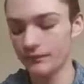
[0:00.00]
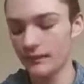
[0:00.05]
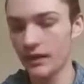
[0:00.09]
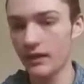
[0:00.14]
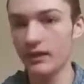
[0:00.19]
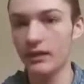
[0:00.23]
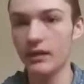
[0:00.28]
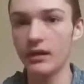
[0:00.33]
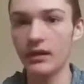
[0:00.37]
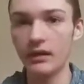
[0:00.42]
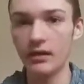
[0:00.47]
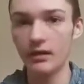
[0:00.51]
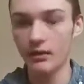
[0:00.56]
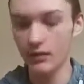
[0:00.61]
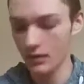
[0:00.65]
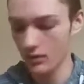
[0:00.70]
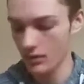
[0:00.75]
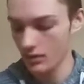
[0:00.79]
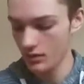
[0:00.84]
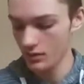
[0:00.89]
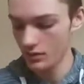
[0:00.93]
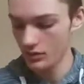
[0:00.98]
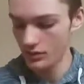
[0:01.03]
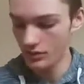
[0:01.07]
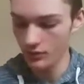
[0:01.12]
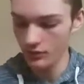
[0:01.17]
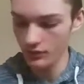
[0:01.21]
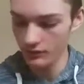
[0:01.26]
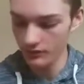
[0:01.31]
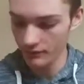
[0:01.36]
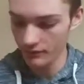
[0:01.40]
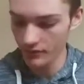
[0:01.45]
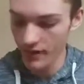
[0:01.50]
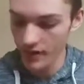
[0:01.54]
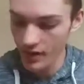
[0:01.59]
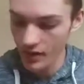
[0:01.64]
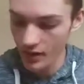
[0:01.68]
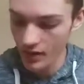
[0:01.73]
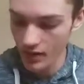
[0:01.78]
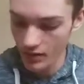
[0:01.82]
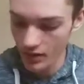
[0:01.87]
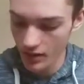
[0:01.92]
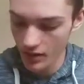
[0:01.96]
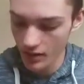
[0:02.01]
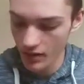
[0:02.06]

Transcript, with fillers: And then, so from there,